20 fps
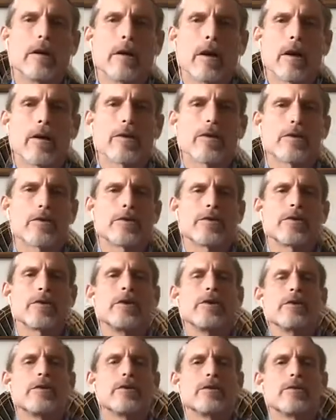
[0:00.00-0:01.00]
under
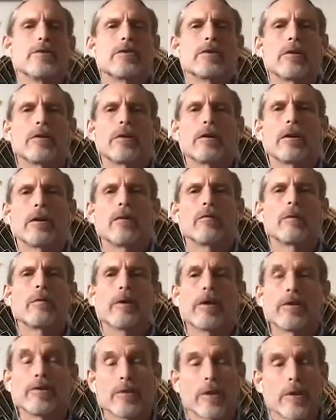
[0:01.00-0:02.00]
siege, and we
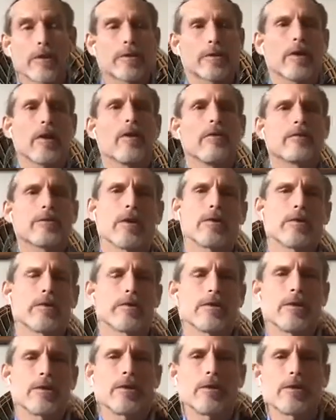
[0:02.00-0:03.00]
place ourselves under
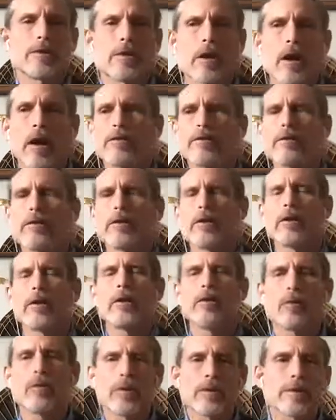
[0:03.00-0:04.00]
siege, constantly
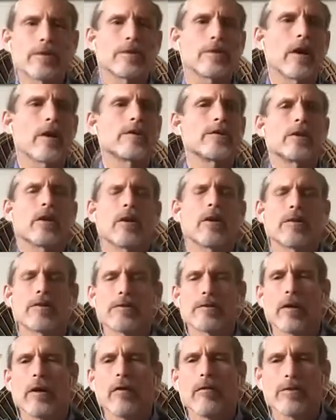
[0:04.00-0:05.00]
criticizing
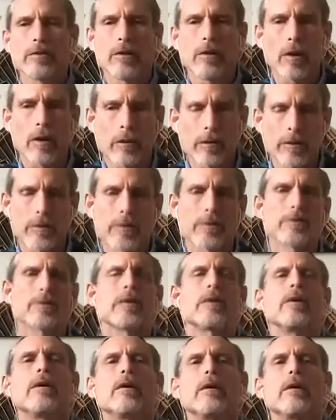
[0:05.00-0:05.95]
ourselves and others,